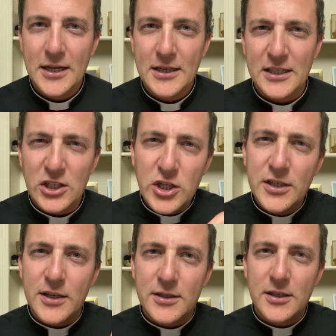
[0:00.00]
See,
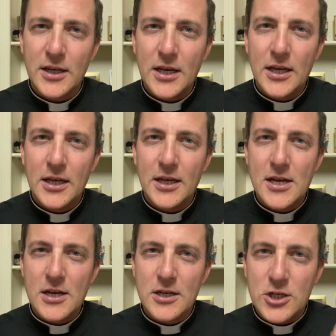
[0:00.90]

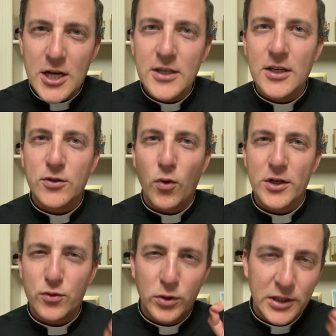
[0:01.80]
Jesus
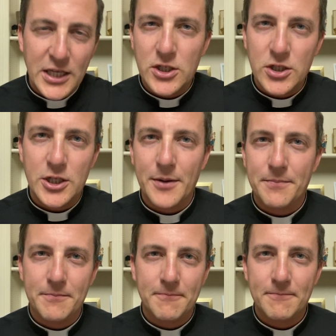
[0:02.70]
wants relationship.
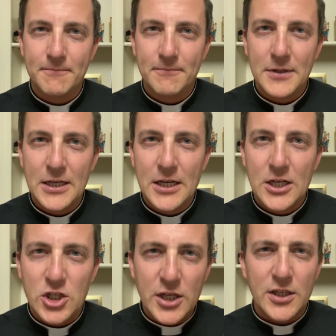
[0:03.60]

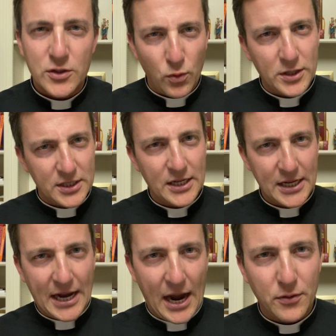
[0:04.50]
Jesus wants an
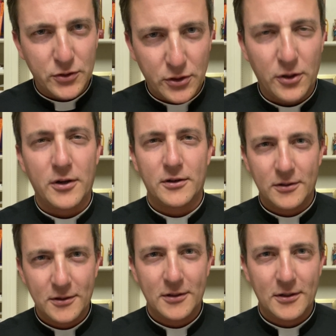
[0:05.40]
encounter
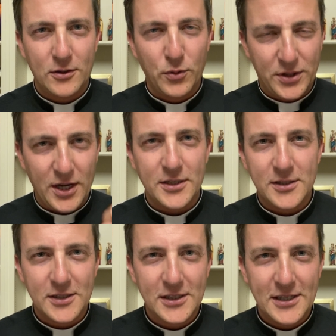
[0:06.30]
with us.